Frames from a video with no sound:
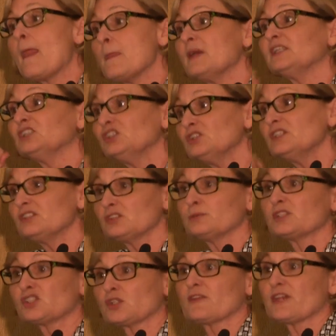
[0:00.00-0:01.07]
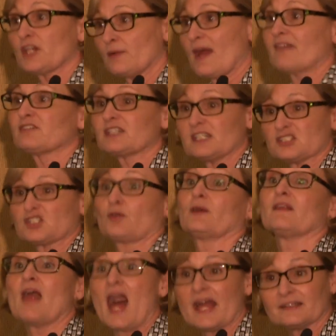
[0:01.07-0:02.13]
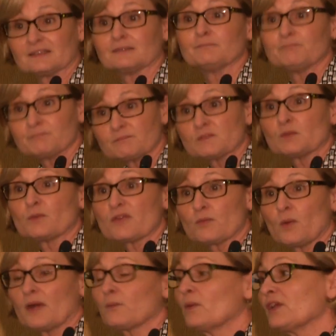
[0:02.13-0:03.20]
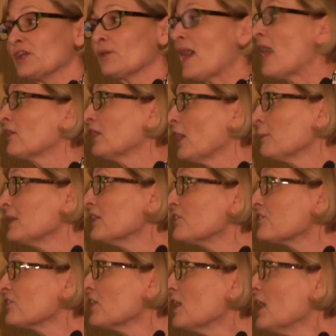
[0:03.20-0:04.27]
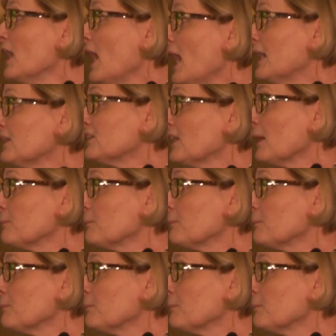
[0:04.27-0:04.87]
then you need to ensure that your advocates are aligned with what your outcome is. And